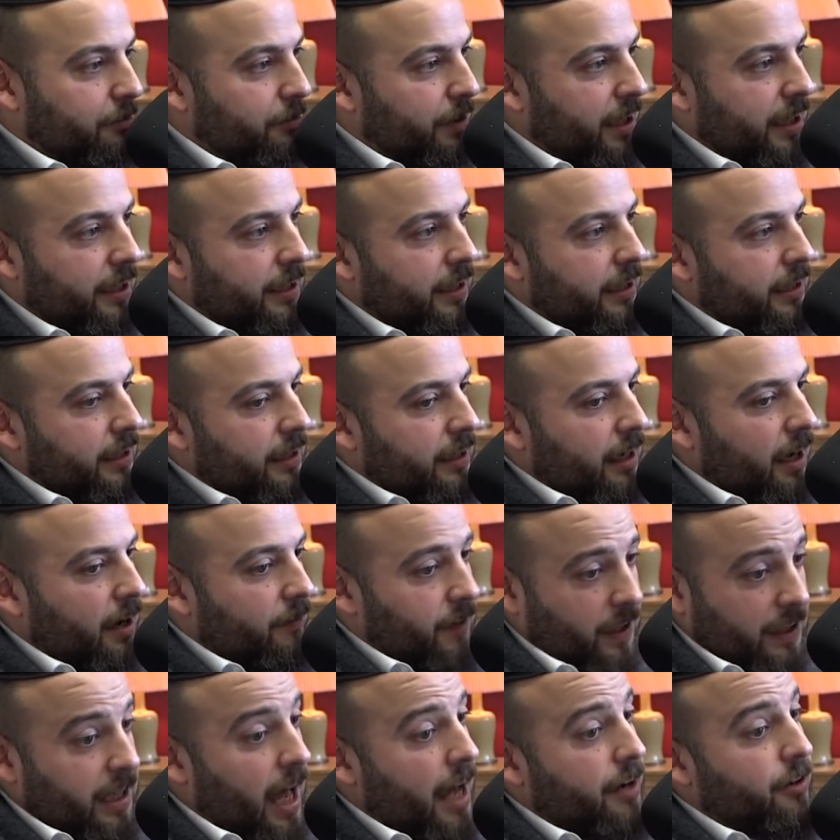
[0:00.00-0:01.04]
but
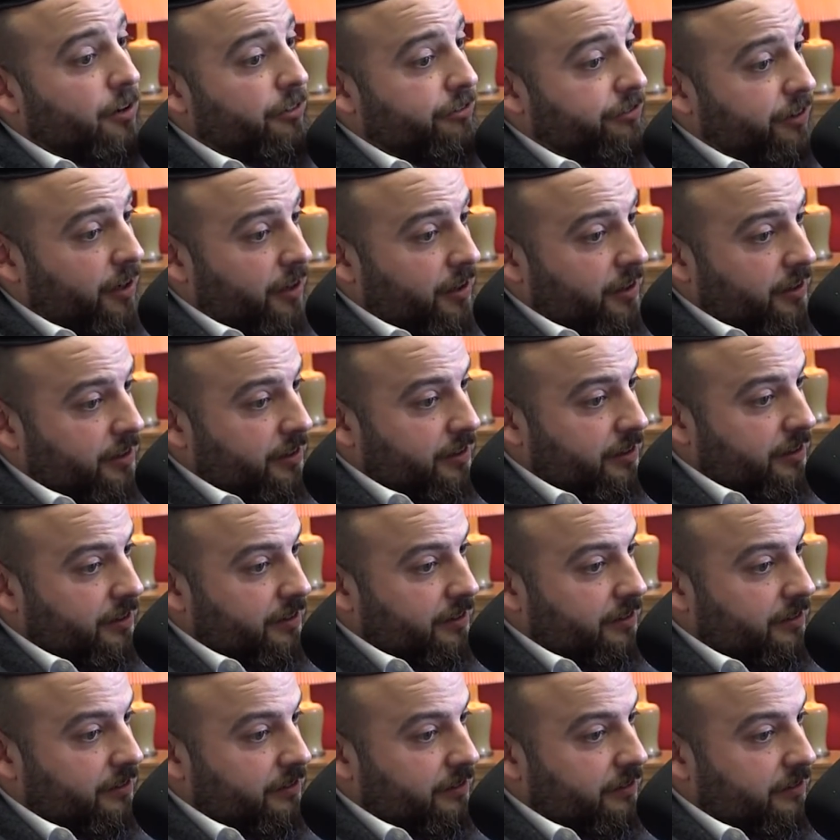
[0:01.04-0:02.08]
Alana Rafal,
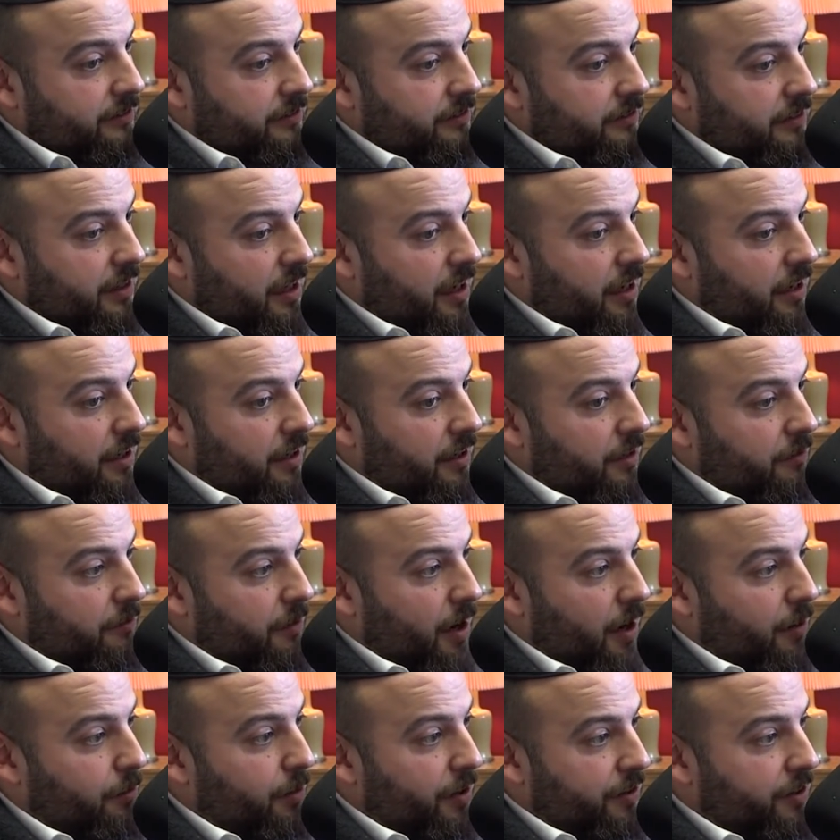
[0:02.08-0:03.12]

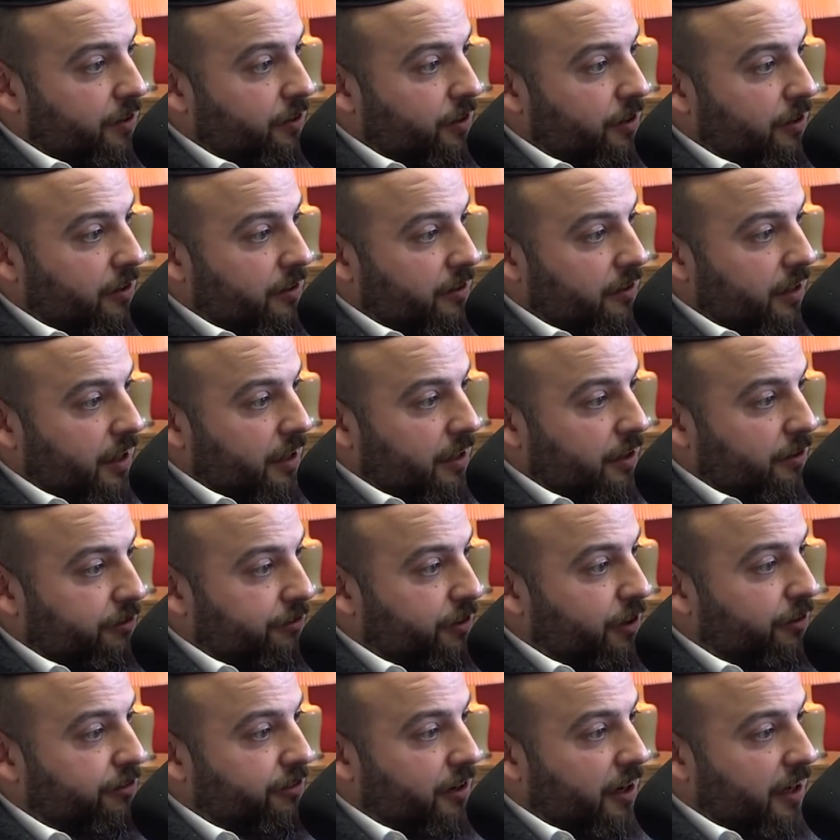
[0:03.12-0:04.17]
our brother-in-law,
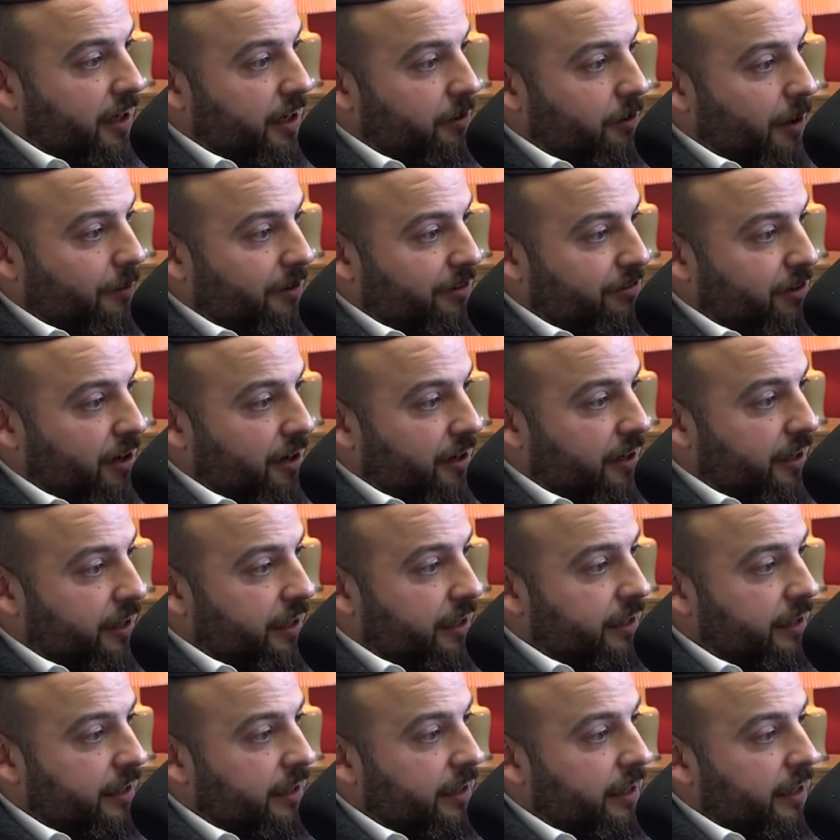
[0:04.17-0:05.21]
Rafal Farhi, Rabbi
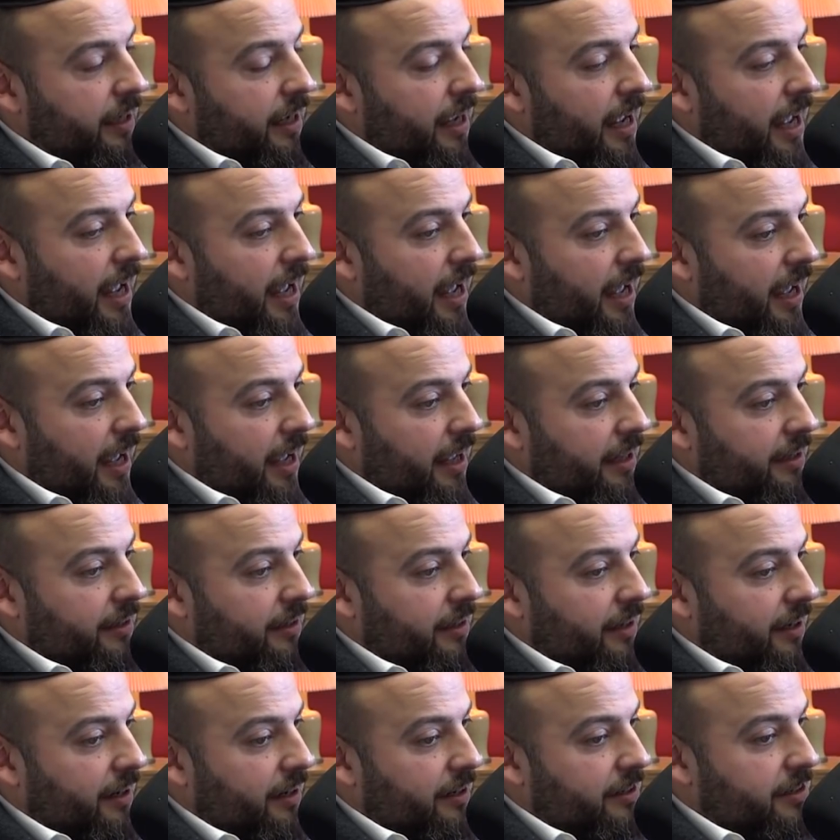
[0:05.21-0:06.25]
Farhi,
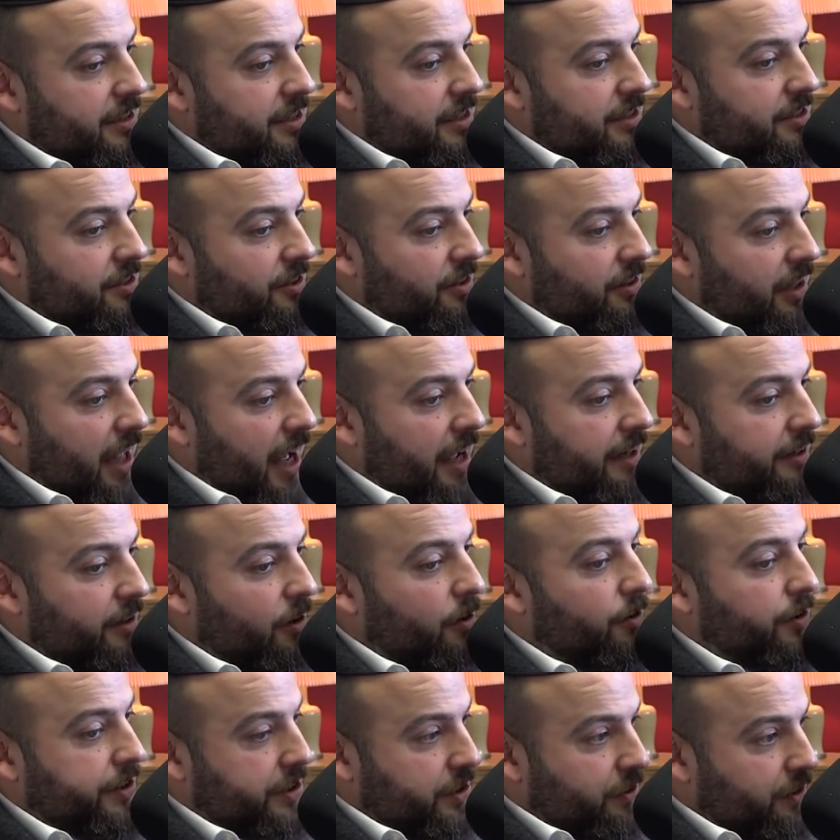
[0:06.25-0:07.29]
and our sister Alana
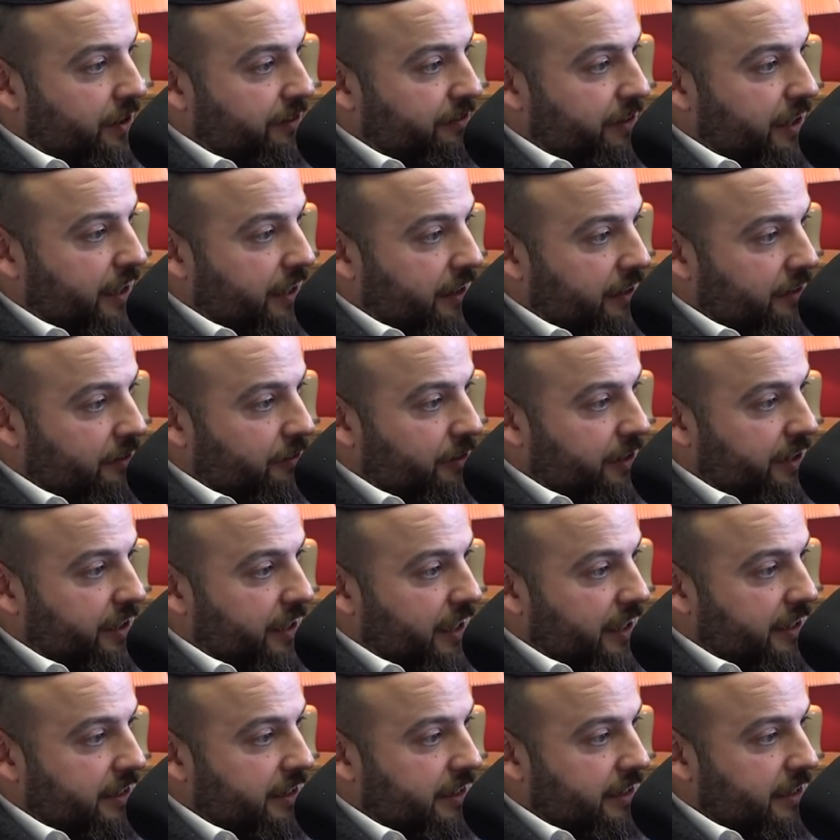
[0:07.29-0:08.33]
also lived there with
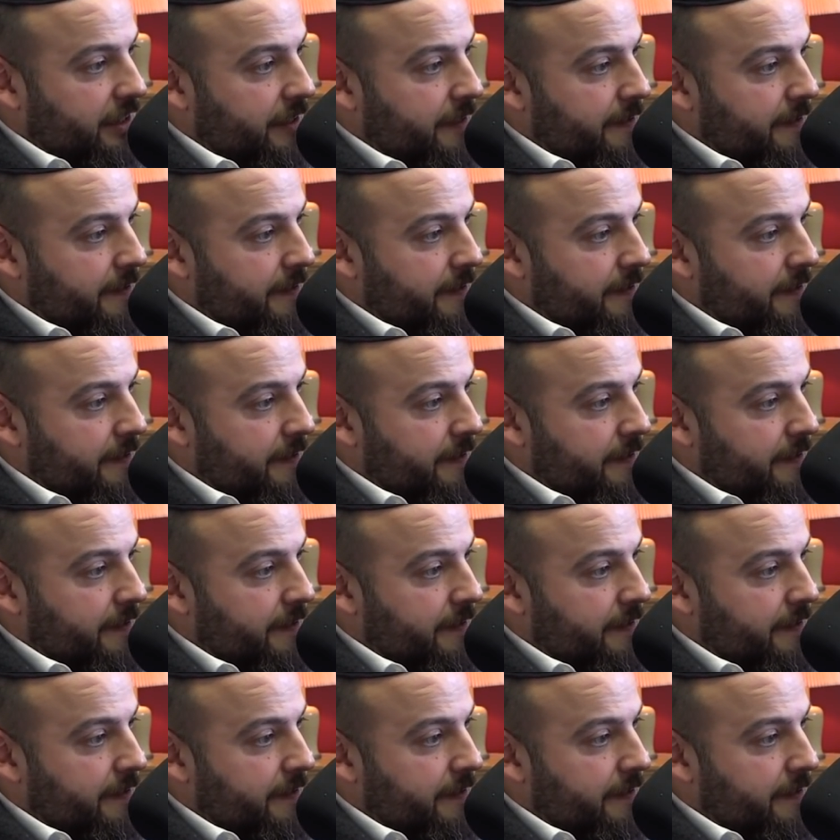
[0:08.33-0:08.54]
us,